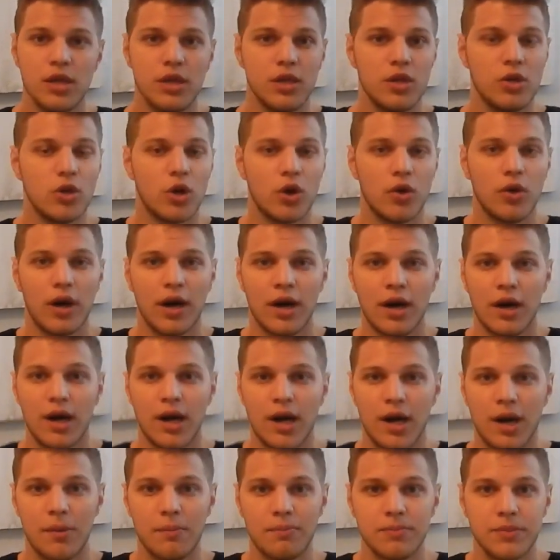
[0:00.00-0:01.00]
You
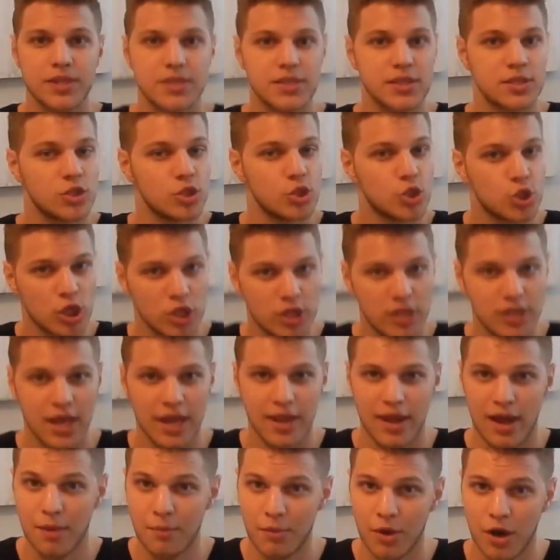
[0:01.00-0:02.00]
know, this is a journey
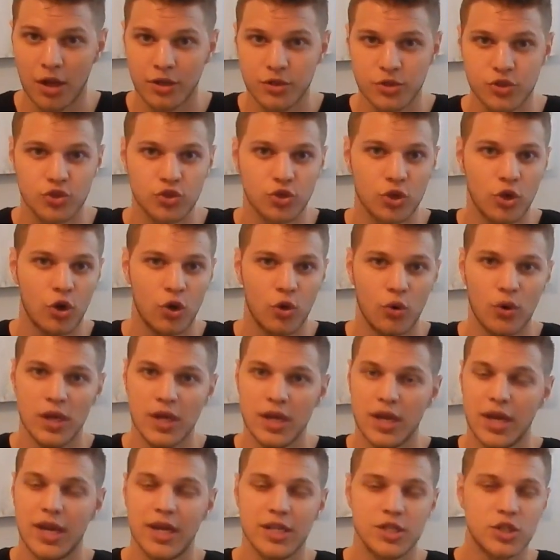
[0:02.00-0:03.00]
that I'm on,
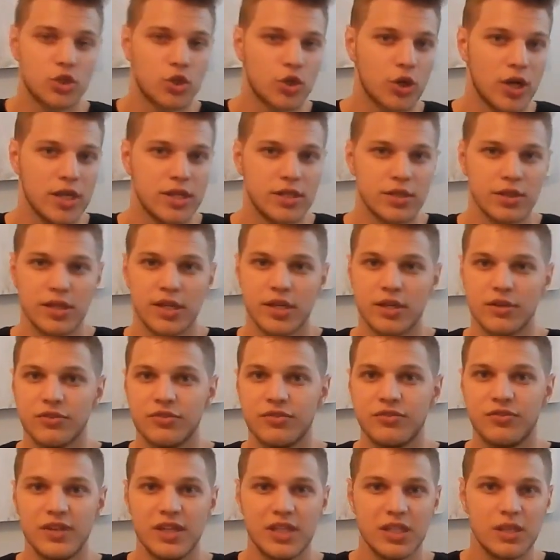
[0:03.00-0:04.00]
so it's great to hear
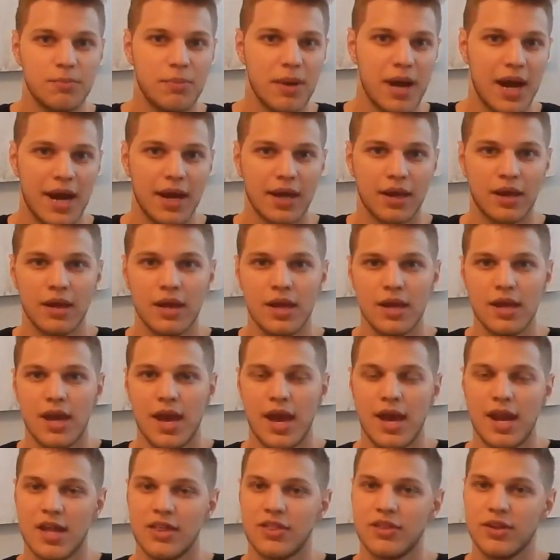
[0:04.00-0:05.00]
feedback,
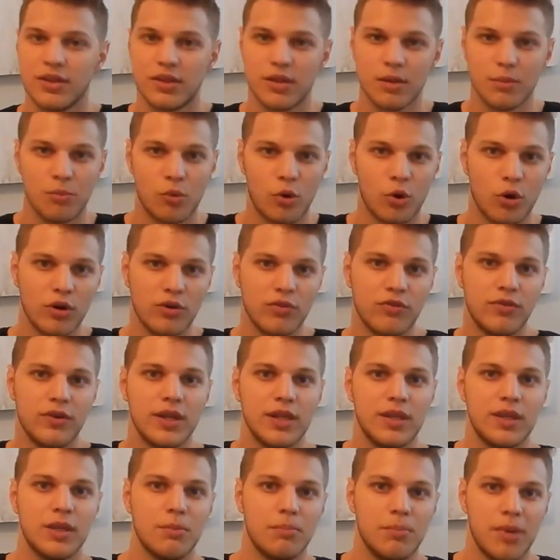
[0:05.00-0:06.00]
and I think the more of
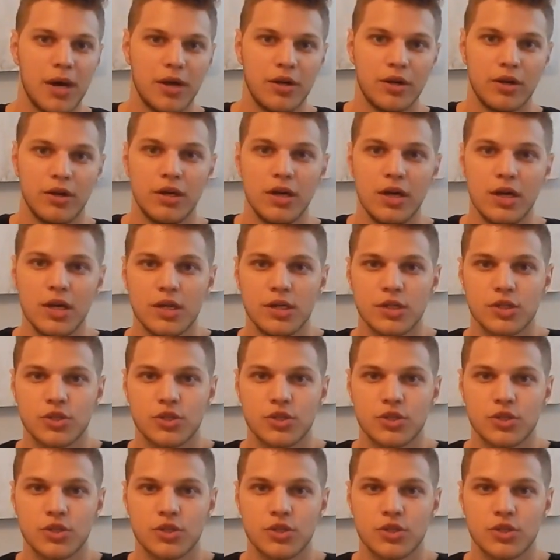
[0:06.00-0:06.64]
it, the better.